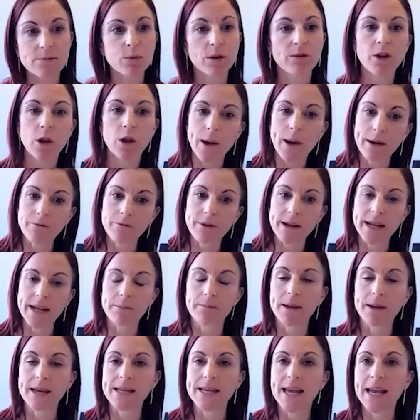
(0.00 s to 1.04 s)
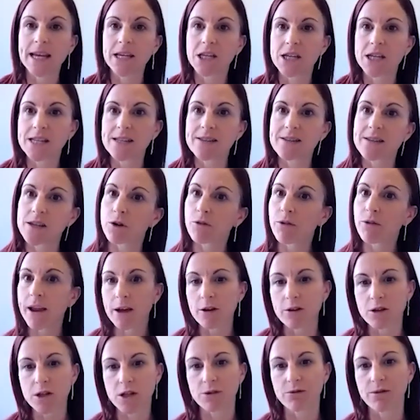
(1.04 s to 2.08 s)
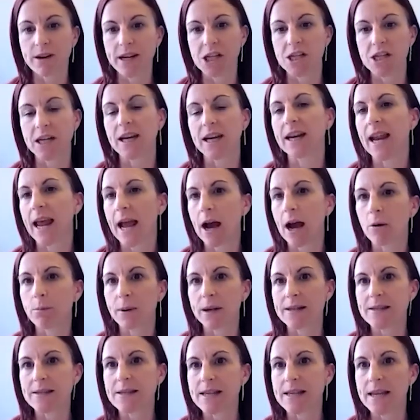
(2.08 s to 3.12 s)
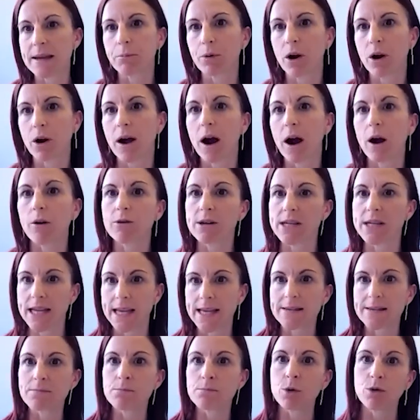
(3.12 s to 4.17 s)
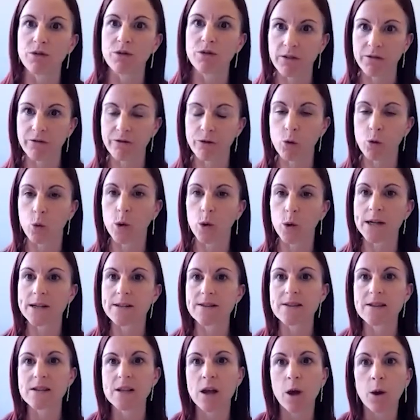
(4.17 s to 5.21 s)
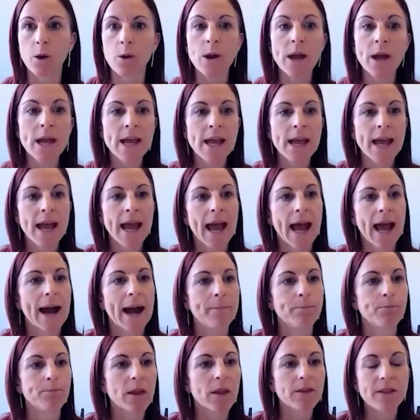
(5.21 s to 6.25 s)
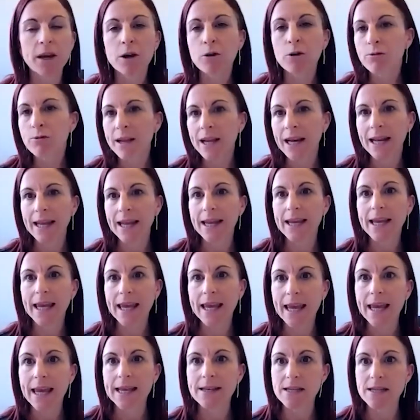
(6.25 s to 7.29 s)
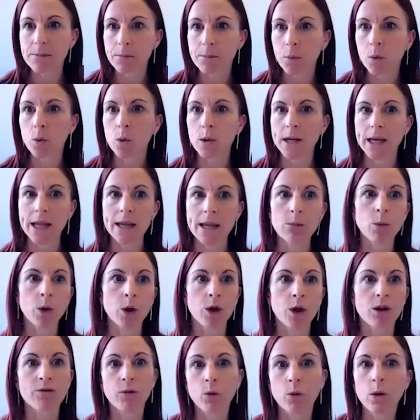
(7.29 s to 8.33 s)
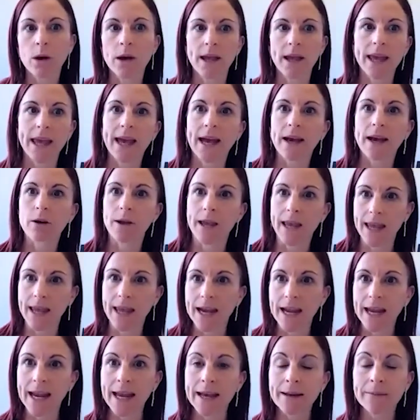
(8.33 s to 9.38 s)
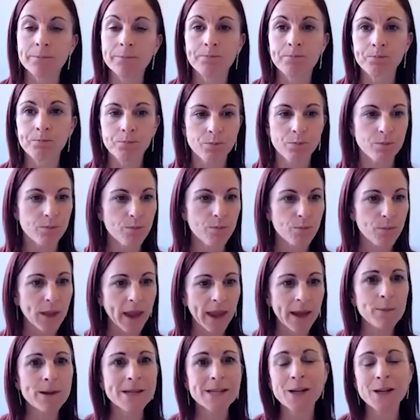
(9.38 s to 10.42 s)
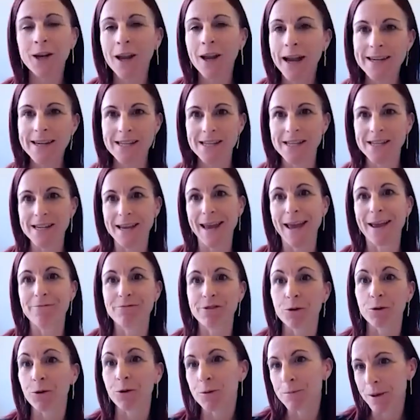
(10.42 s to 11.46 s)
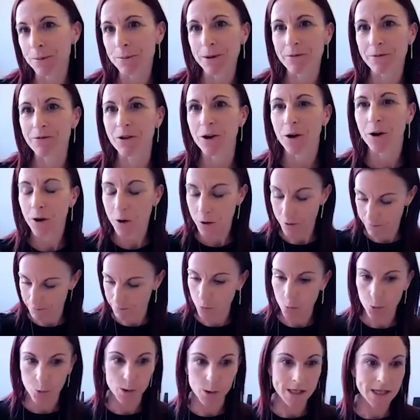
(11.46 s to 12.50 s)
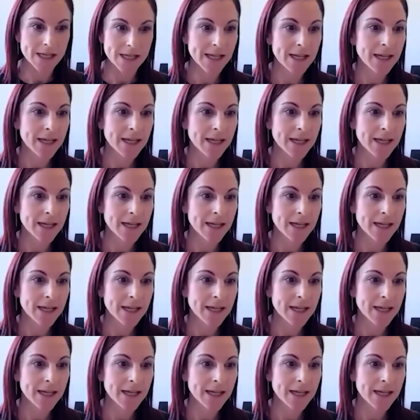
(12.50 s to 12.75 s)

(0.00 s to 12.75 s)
review our recommendations, agree on direction, and help us set priorities moving forward. So they're a really key support network for Hiringa, and we're delighted to have the group that we've got on board.